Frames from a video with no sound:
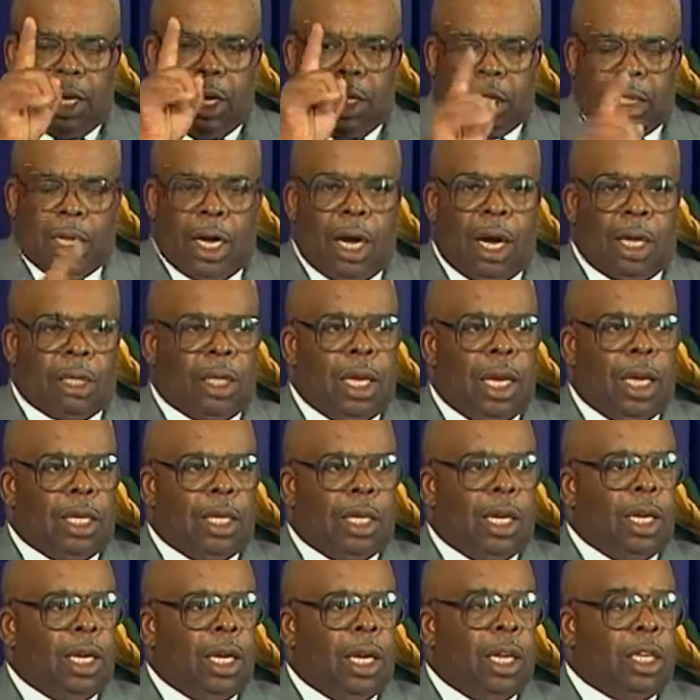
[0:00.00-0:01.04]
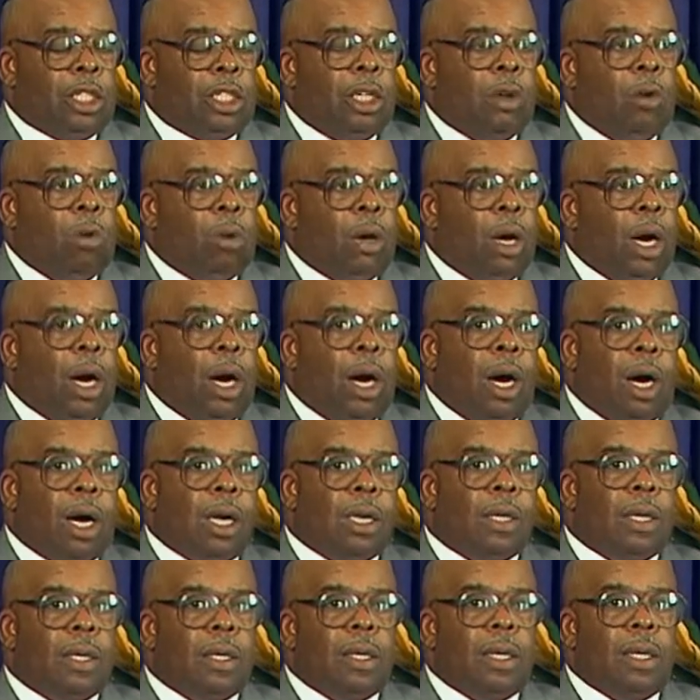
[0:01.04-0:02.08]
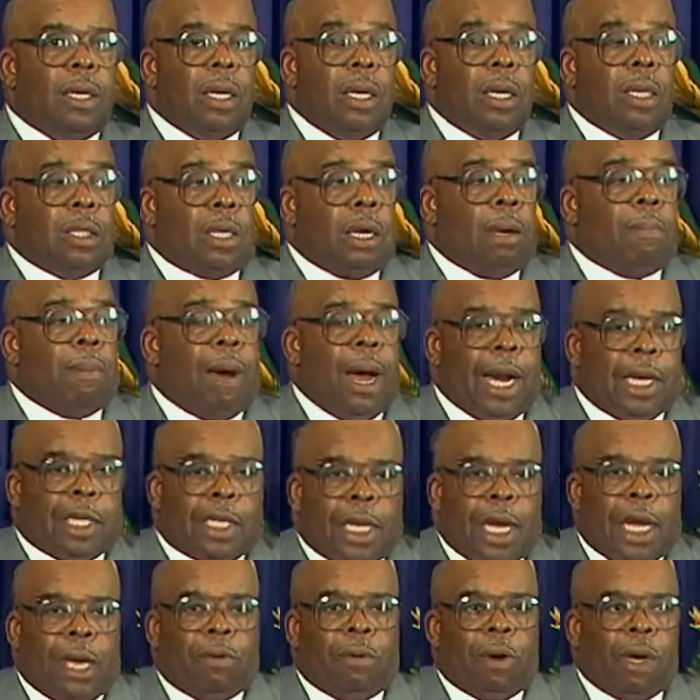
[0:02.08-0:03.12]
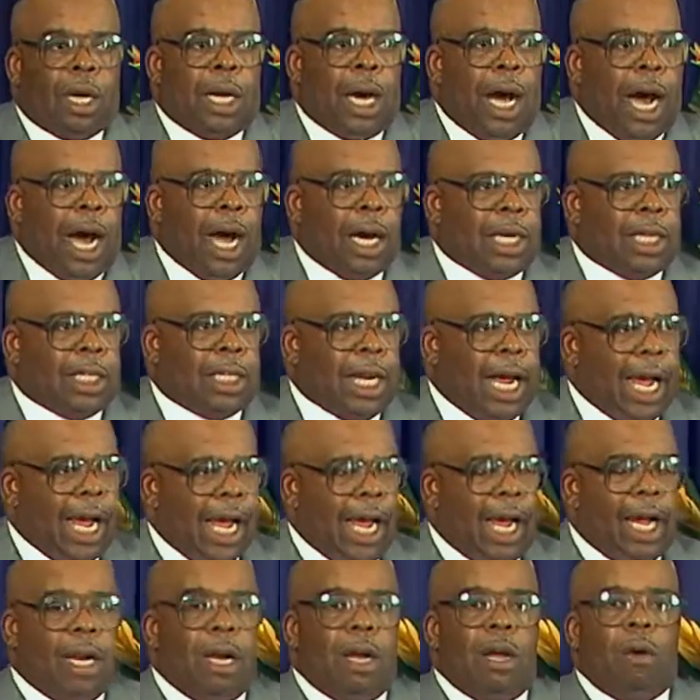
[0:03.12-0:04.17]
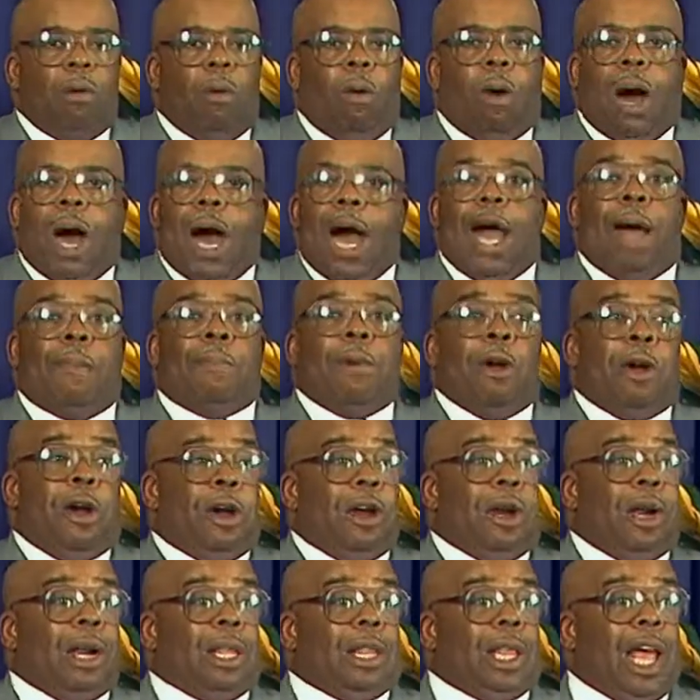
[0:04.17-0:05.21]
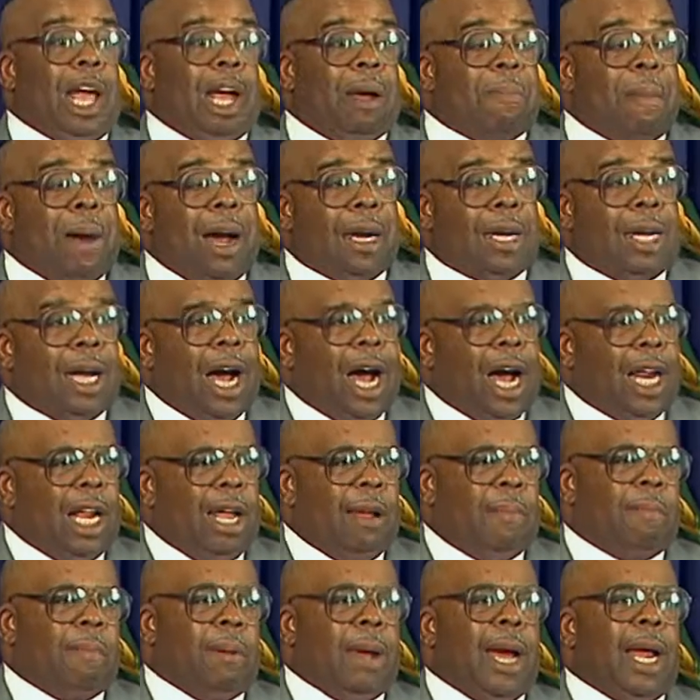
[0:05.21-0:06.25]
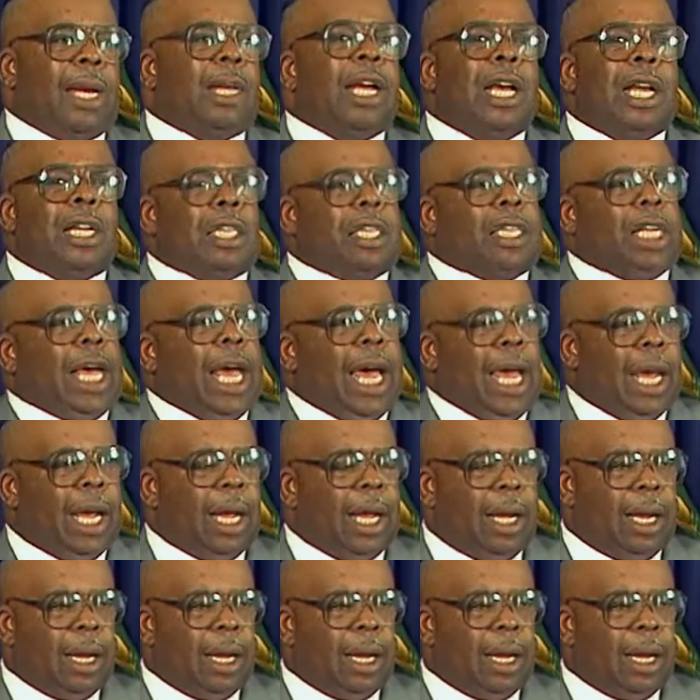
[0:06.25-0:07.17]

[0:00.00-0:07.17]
his heart that there is no God. Somebody say, well, God is dead. Well, I haven't heard anything about God even being sick.